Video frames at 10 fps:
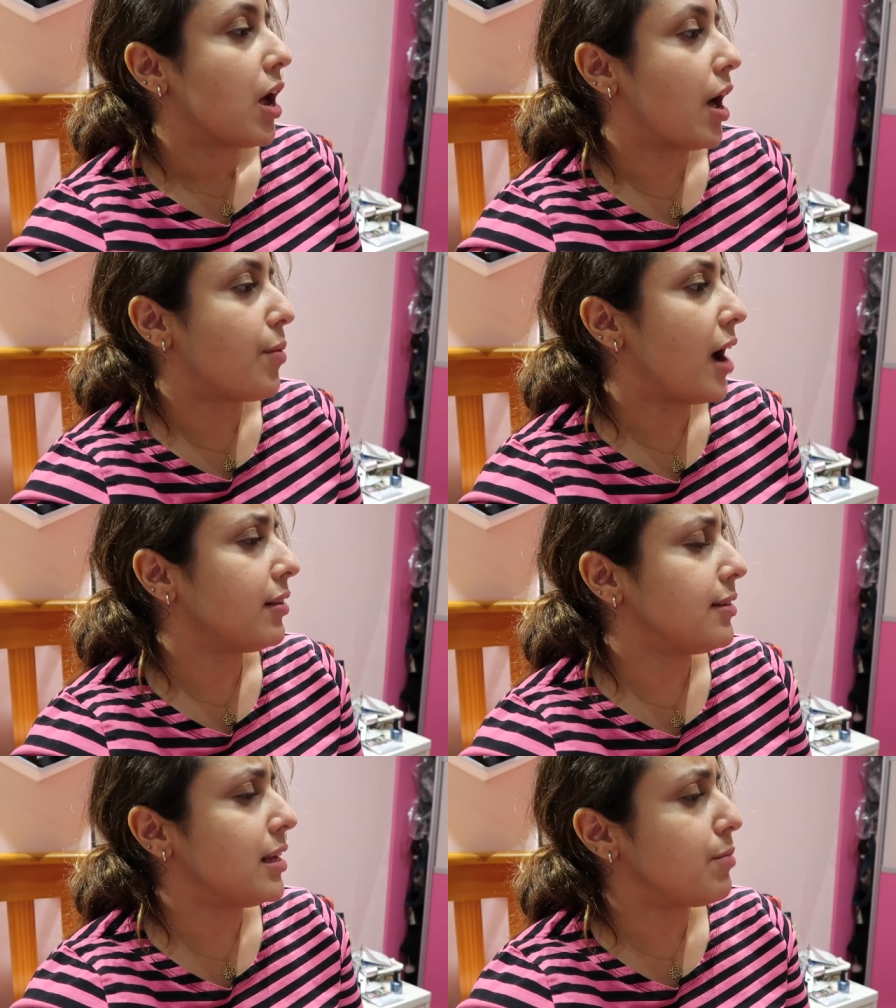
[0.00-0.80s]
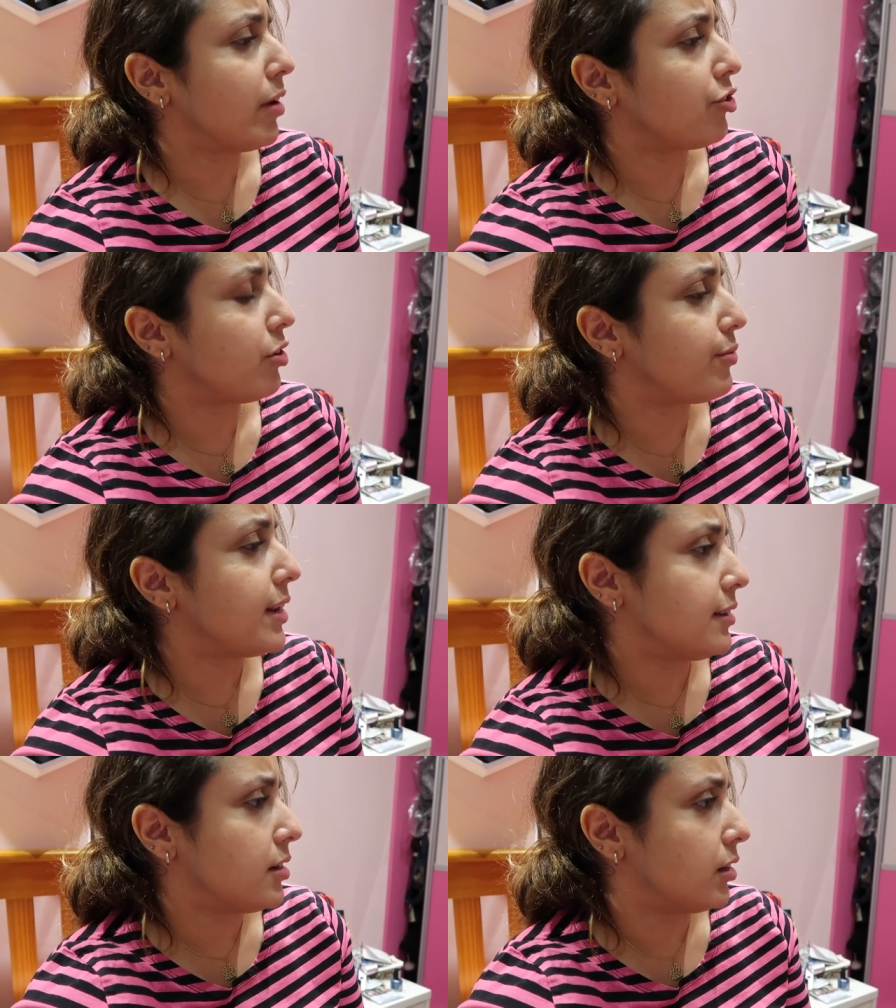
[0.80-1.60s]
I hadn't seen him actually
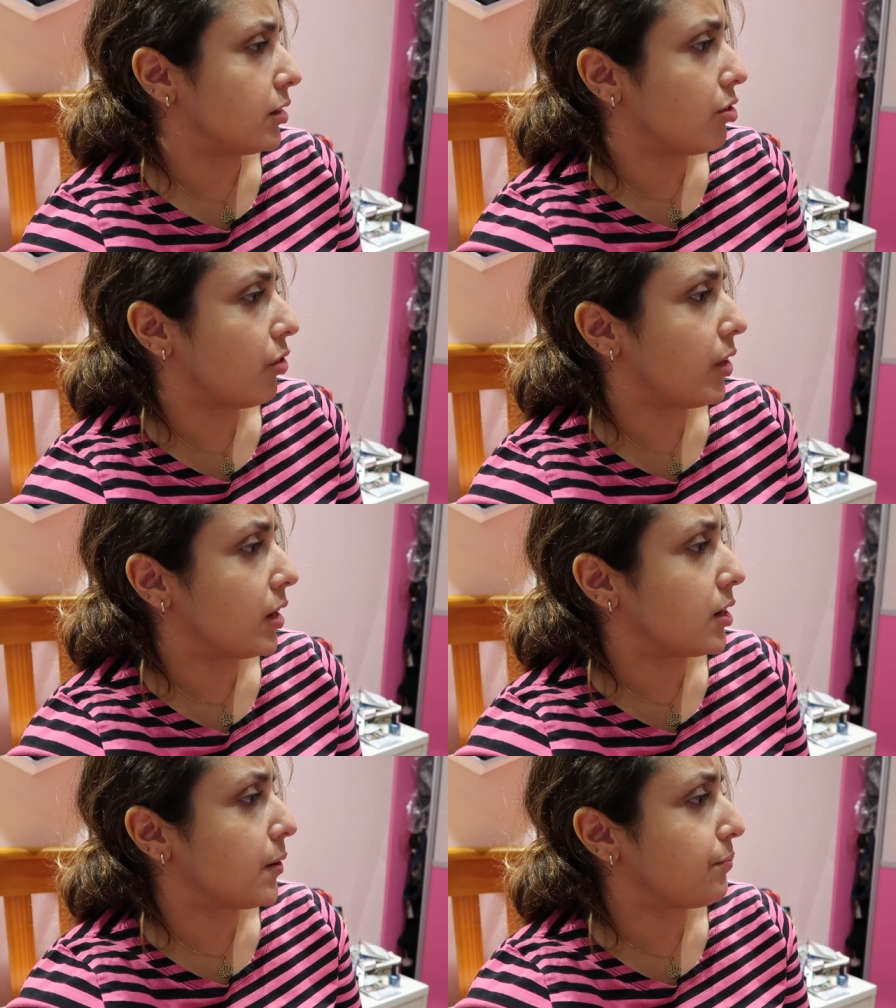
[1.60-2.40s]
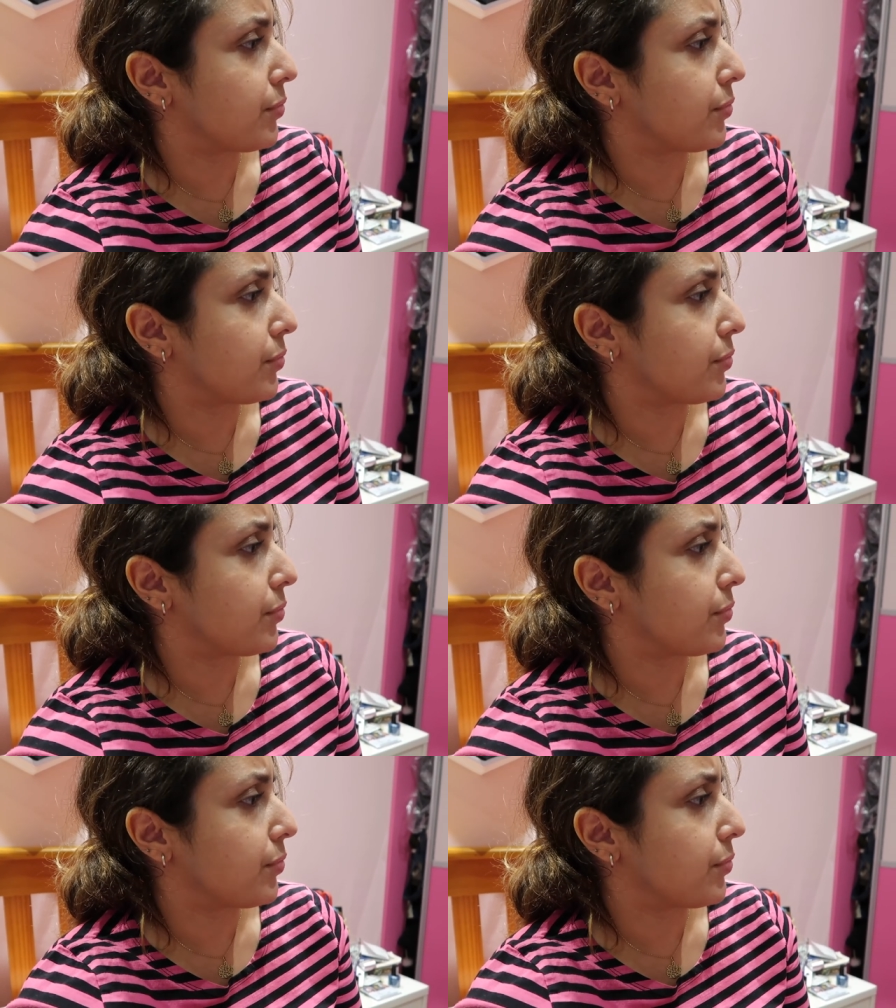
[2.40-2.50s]
recently, I don't think.